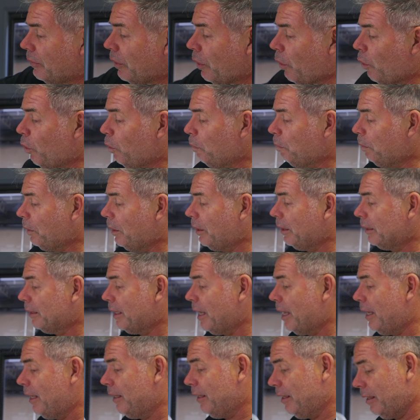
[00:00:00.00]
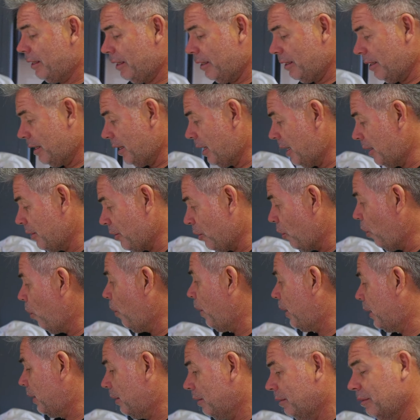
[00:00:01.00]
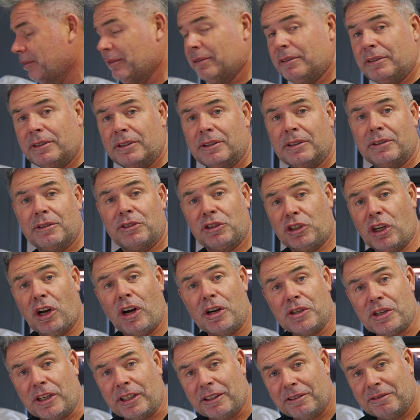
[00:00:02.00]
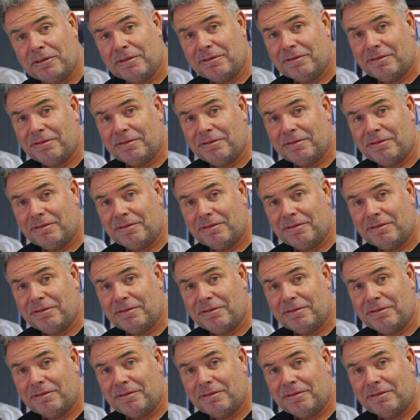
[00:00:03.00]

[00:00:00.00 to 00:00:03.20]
all plugged in and going, charging.